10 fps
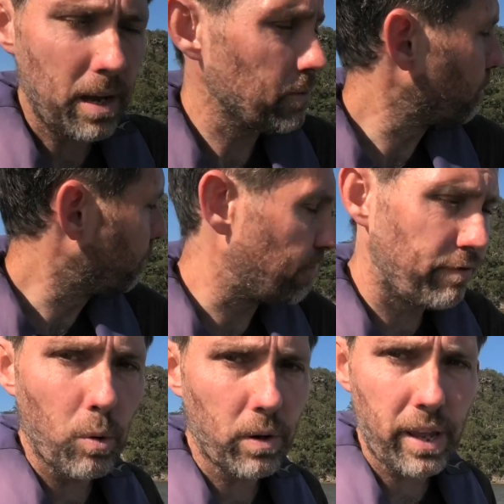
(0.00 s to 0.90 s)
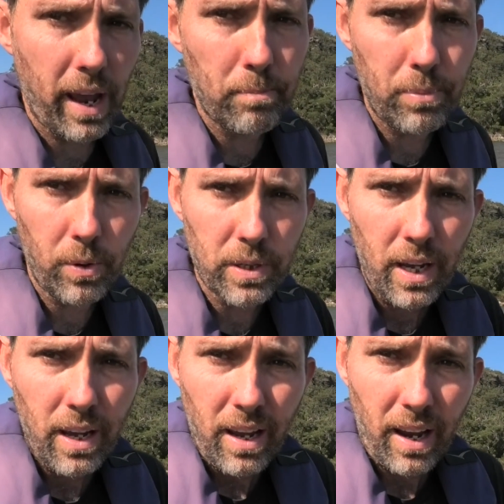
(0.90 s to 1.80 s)
mounted forward to the outboard,
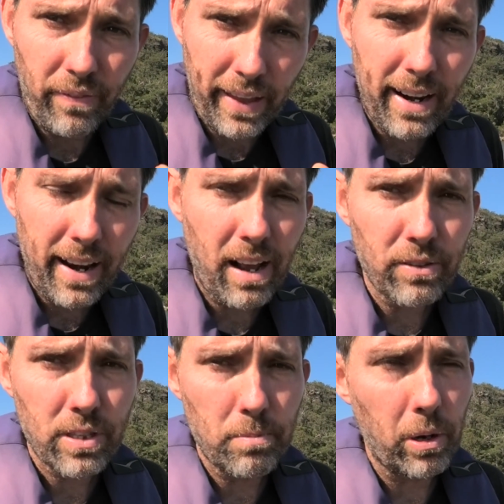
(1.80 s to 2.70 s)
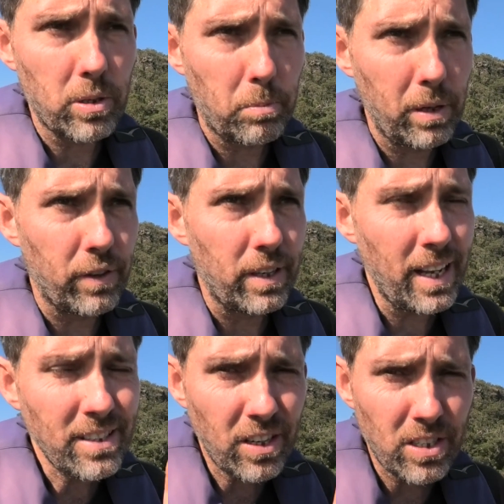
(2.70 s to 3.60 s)
and that allows the boat to pivot, and
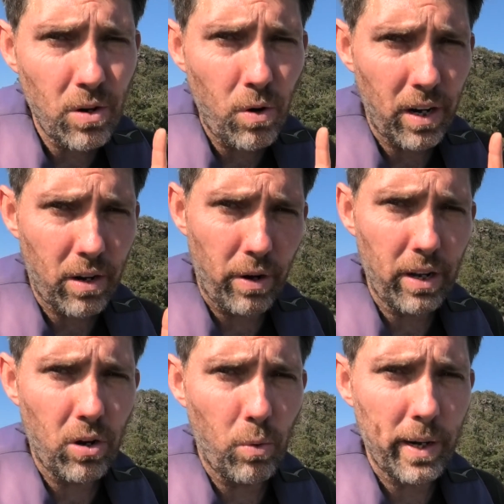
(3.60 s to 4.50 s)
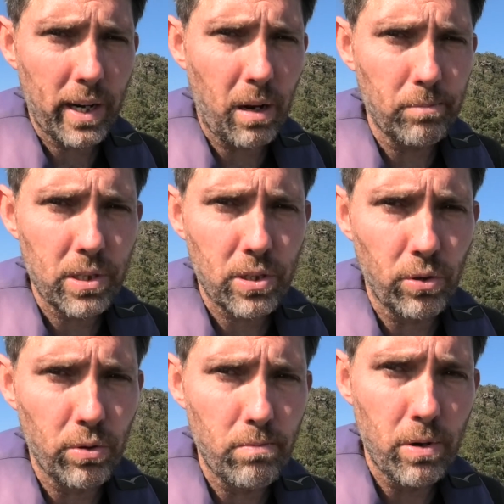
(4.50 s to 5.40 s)
that's actually quite critical when it comes
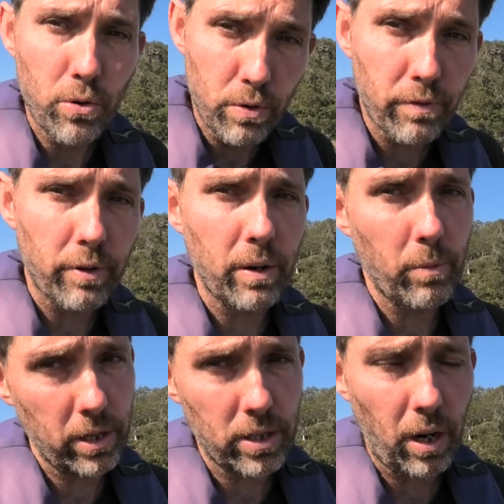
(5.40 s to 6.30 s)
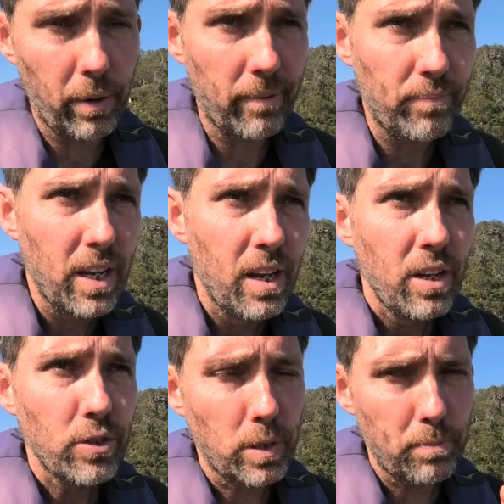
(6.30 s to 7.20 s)
to manoeuvring when you're towing.
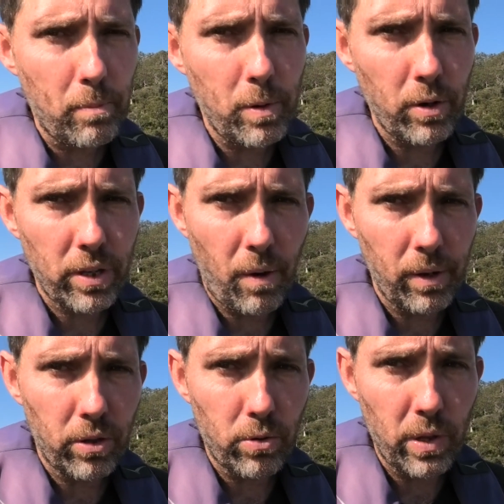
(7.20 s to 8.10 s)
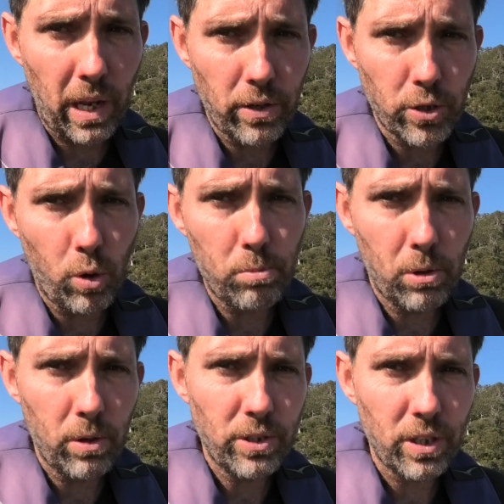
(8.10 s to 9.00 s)
So it's probably worth going through that on the
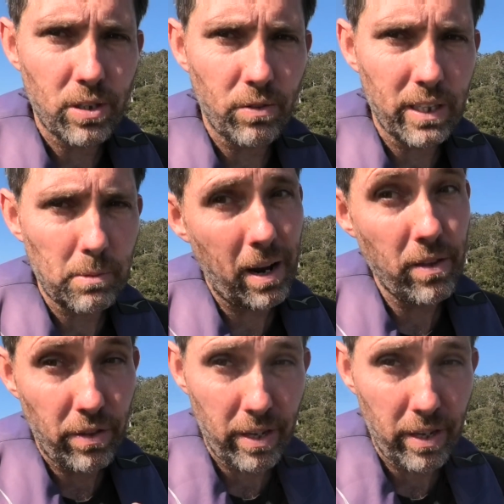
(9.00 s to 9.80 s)
chalkboard just to explain the